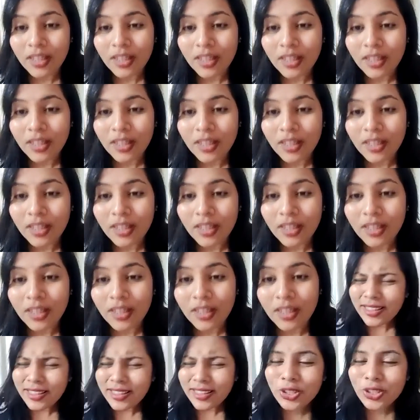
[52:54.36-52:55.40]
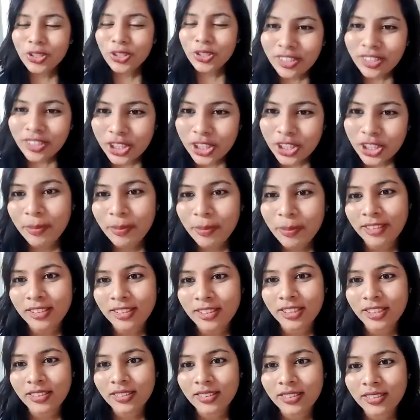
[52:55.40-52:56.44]
To my astonishment,
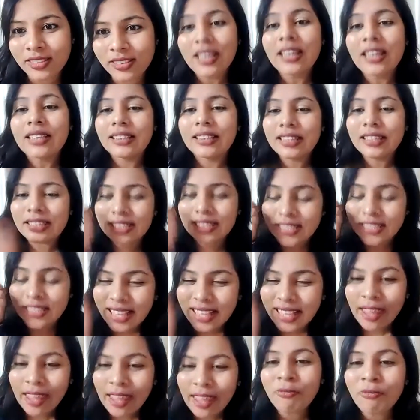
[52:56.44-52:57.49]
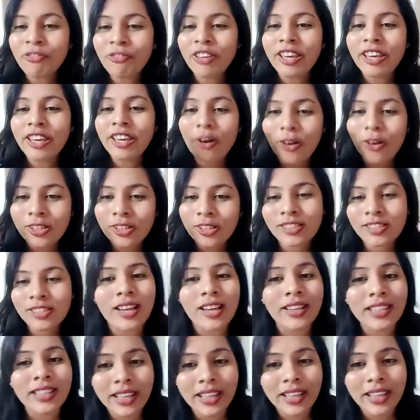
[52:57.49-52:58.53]
the same week on
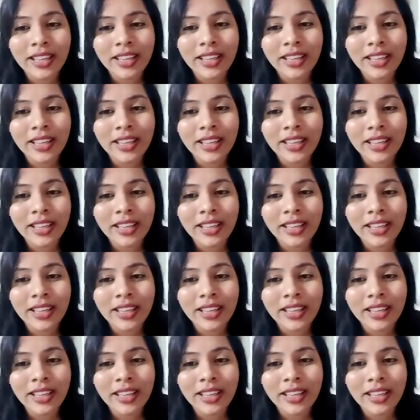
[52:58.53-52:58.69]
Sunday,